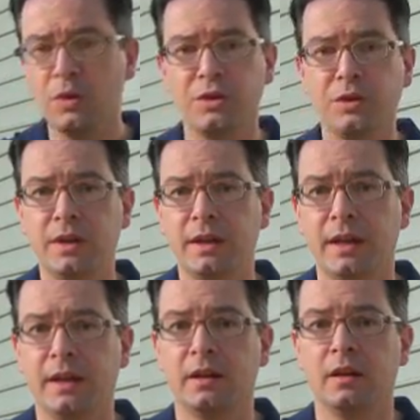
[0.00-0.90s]
whereas you can
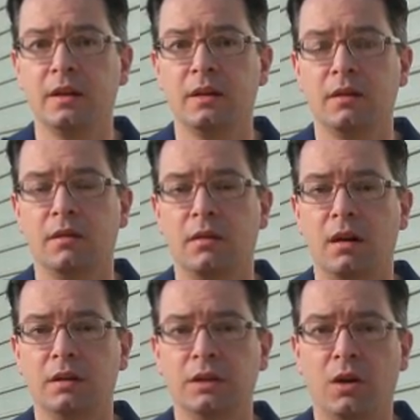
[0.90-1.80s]
get,
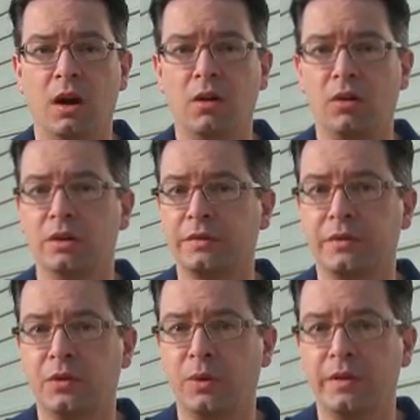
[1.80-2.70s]
you know, our oils
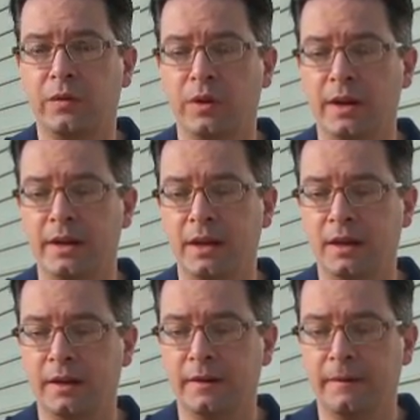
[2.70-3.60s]
for
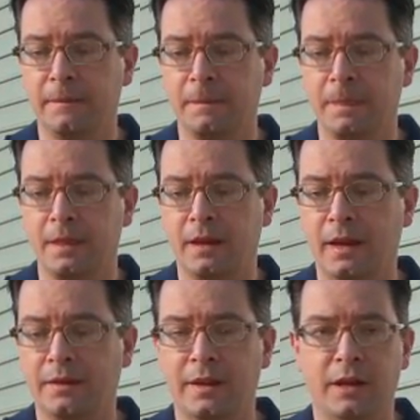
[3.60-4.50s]
$24.99,
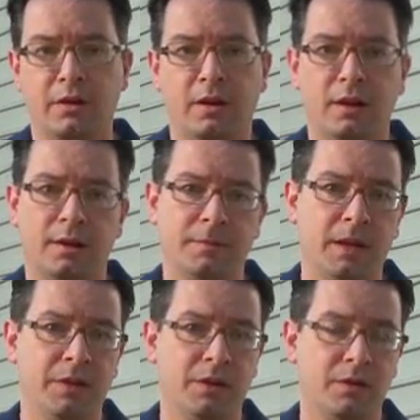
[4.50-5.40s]
and
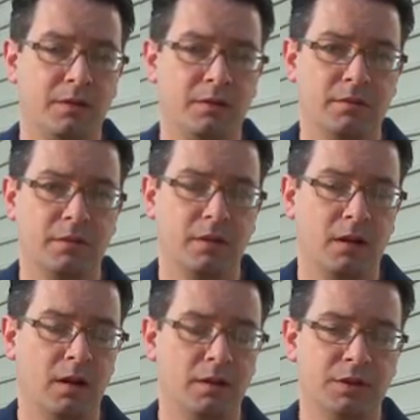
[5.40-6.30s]
they're
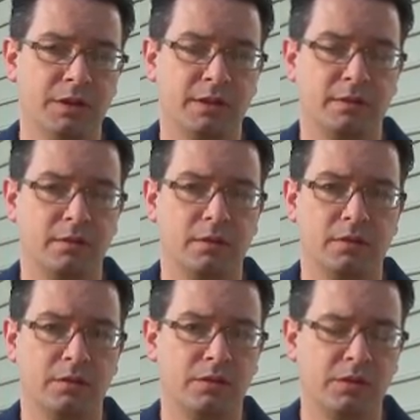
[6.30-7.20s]
just
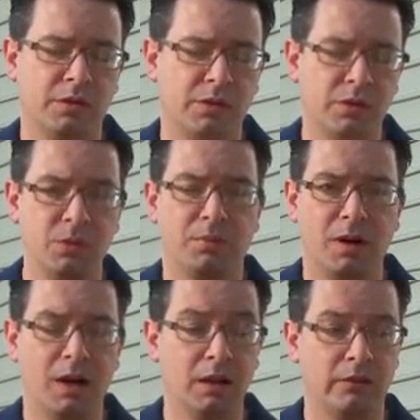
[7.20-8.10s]

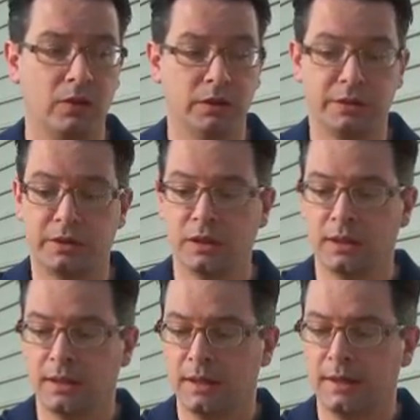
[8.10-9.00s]
super olive oils.
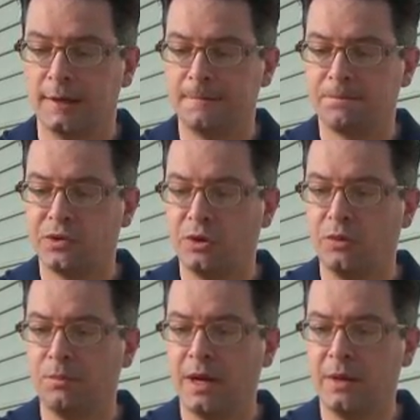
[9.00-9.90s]

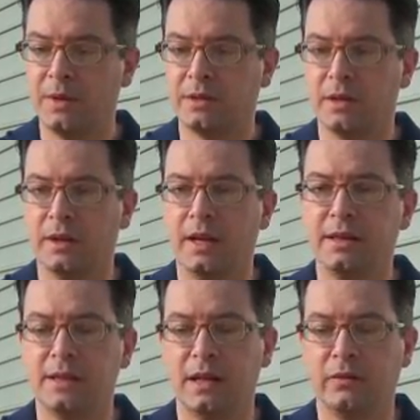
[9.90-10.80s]
But anyways, a
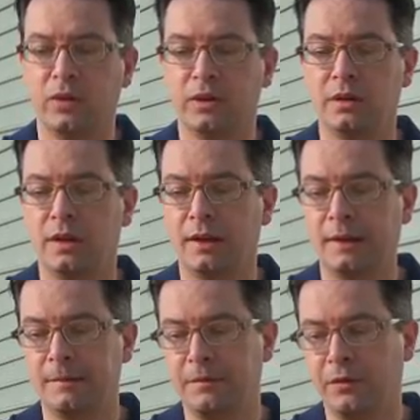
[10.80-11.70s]
nice olive oil.
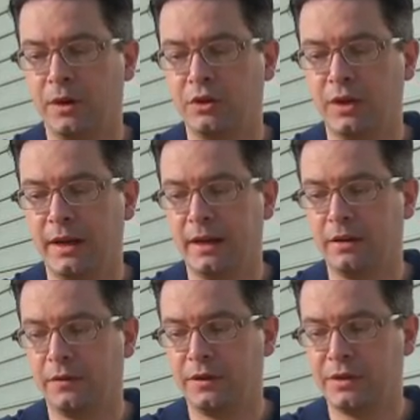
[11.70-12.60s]
If you want to try it
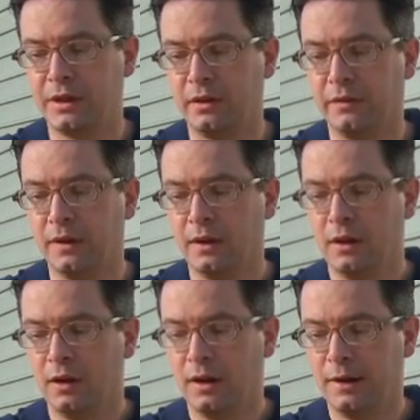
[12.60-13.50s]
out for yourself,
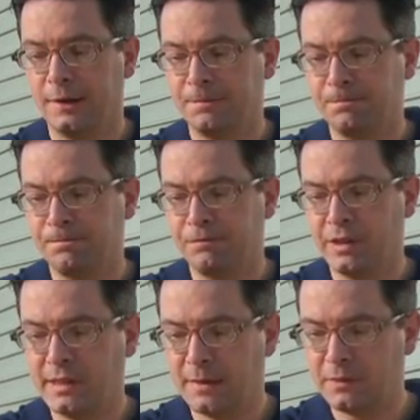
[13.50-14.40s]

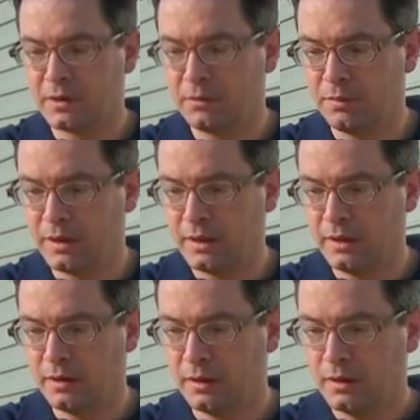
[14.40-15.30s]
this happens to
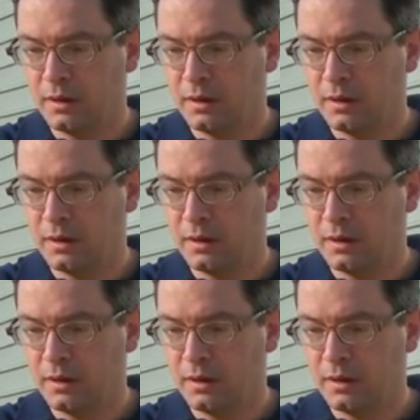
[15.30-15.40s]
be